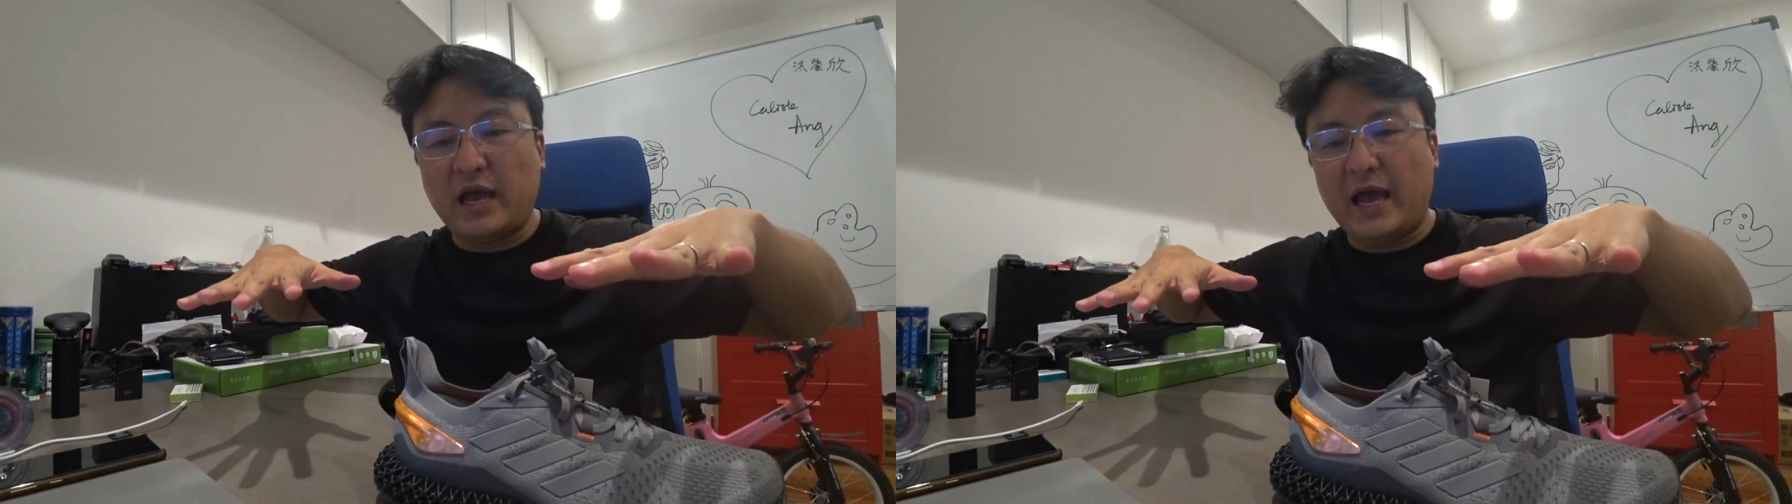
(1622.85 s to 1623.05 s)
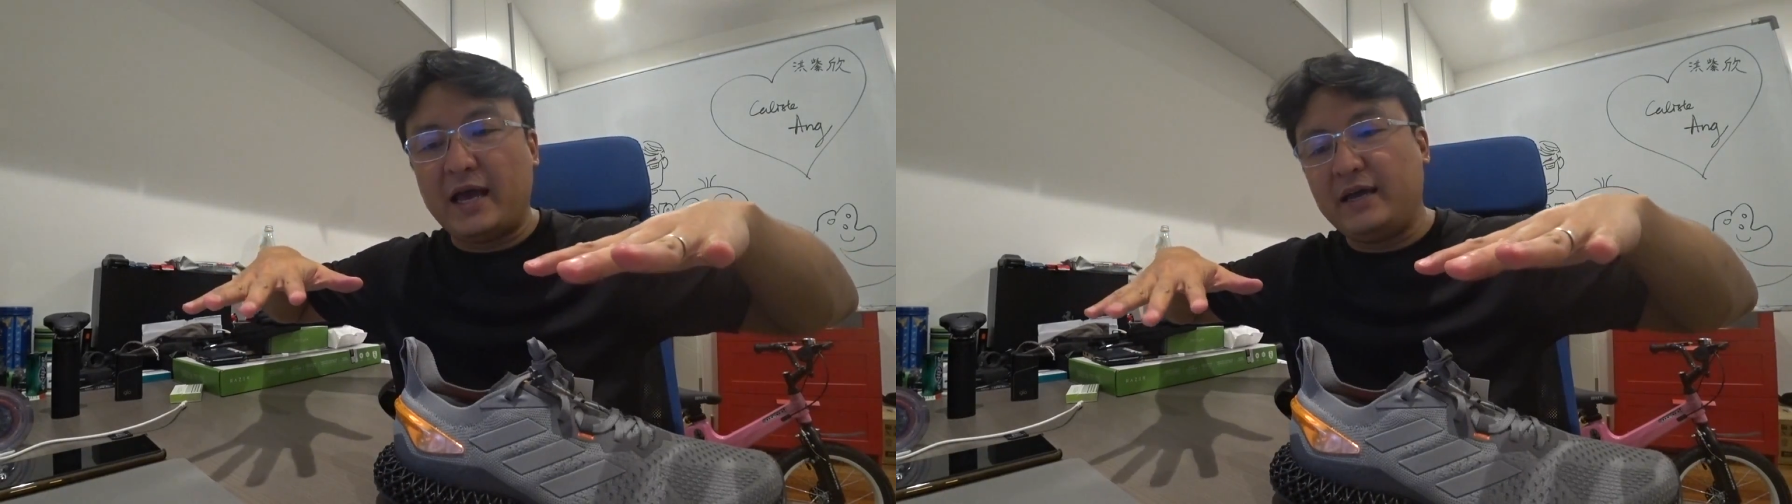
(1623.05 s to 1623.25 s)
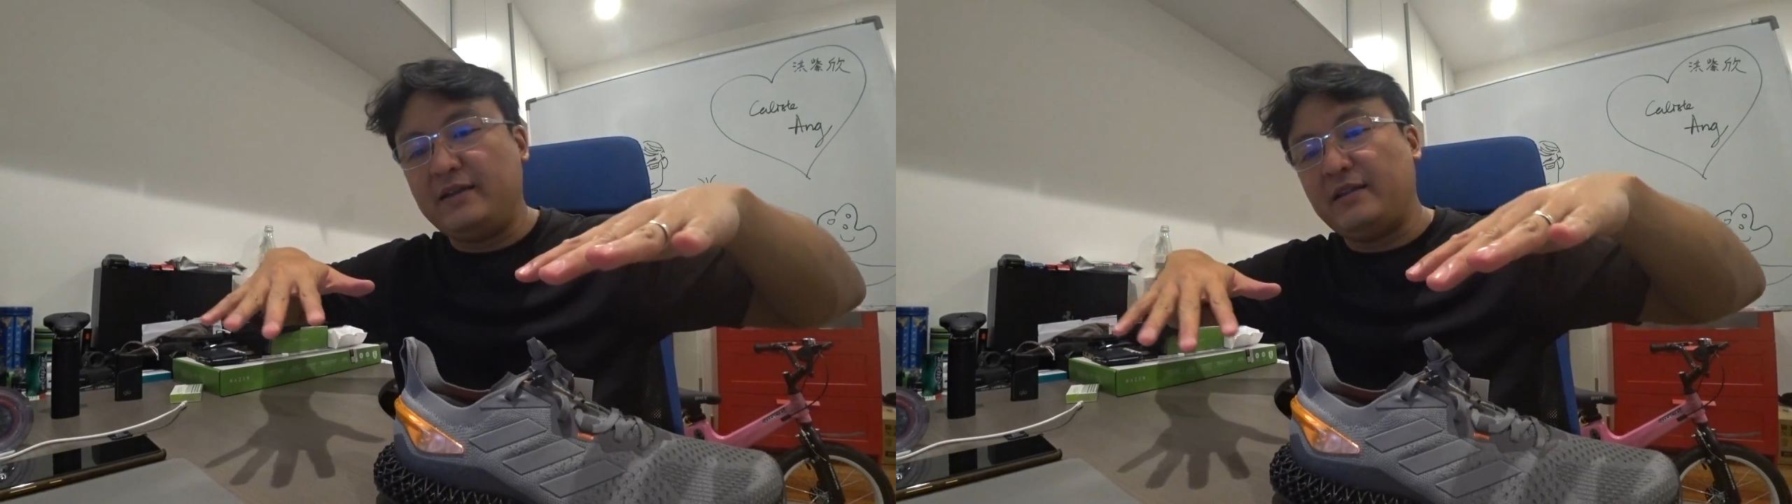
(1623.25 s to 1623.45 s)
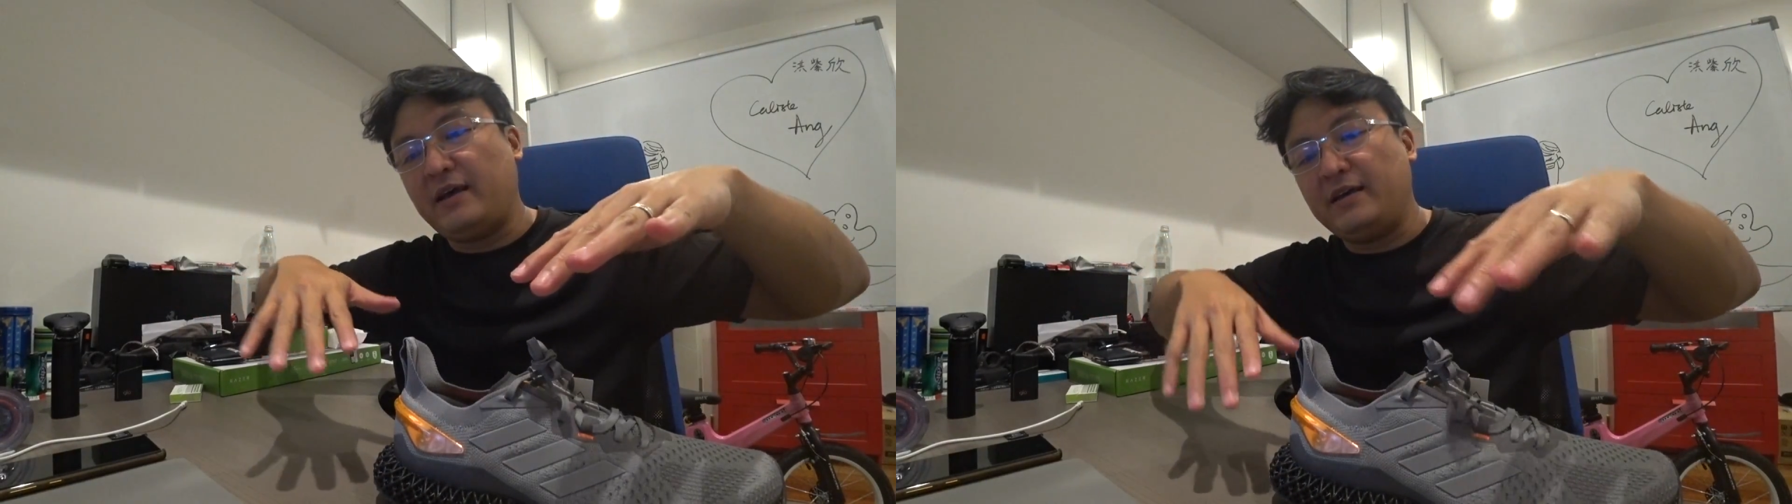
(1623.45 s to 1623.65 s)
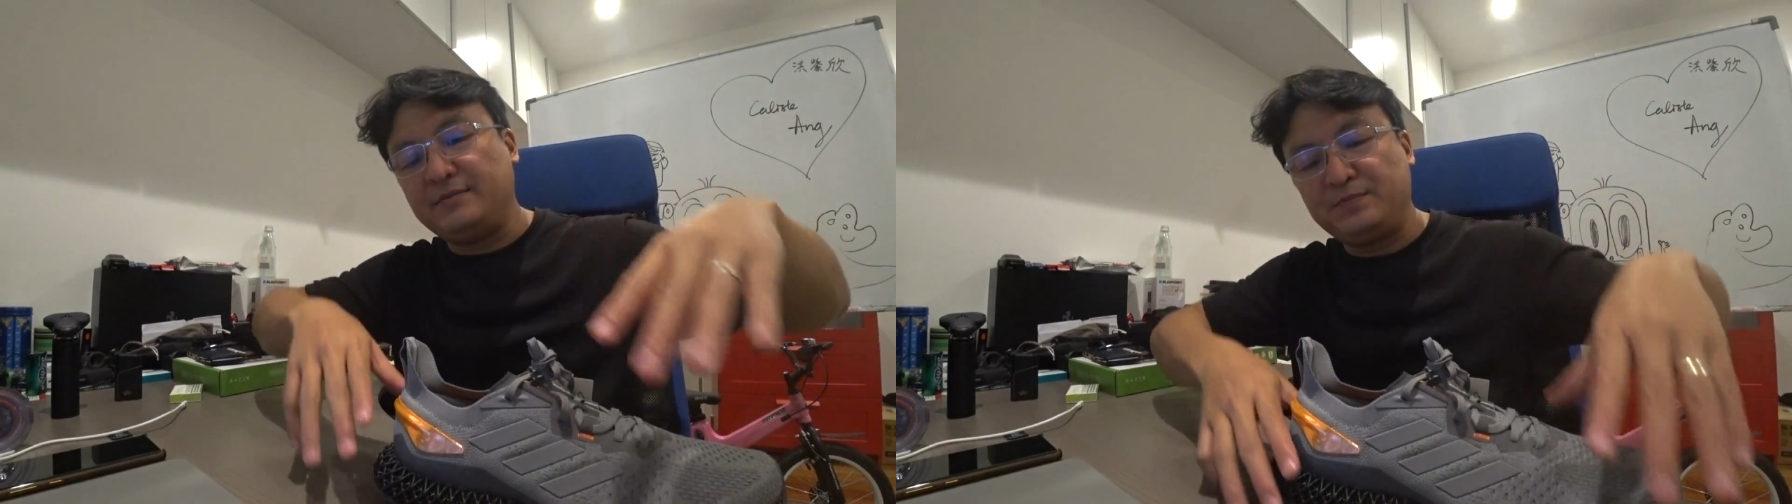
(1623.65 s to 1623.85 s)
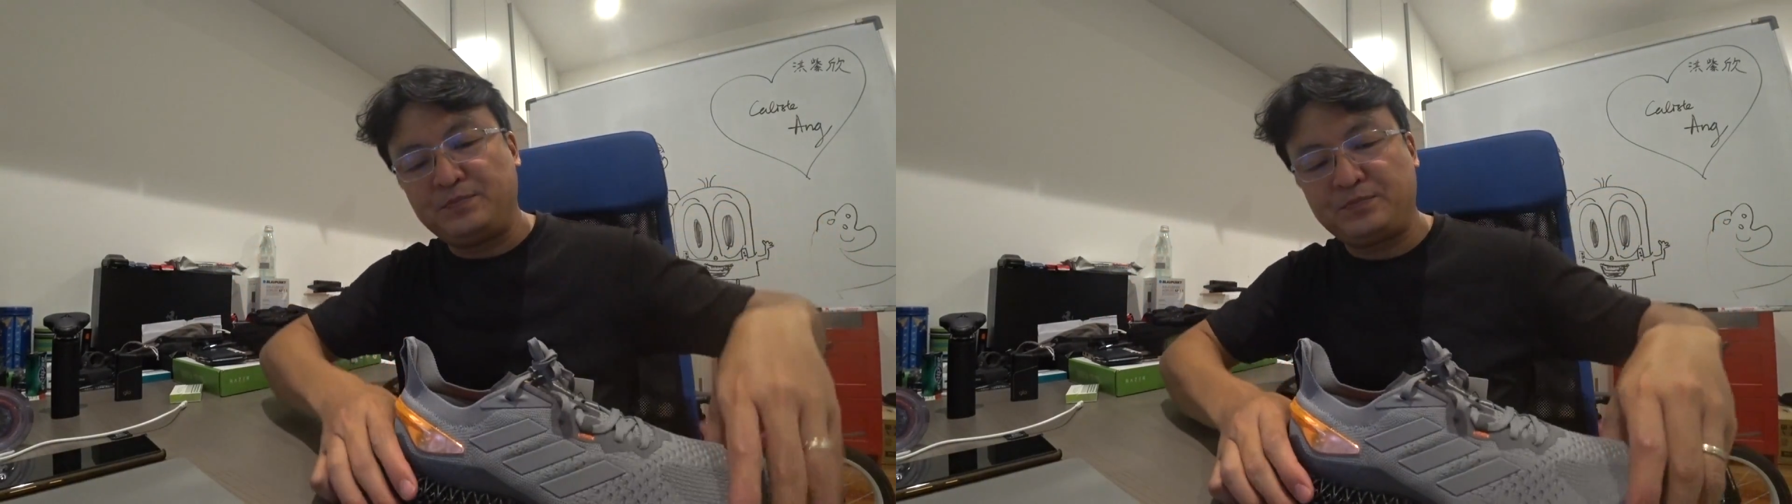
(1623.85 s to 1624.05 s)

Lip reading: and then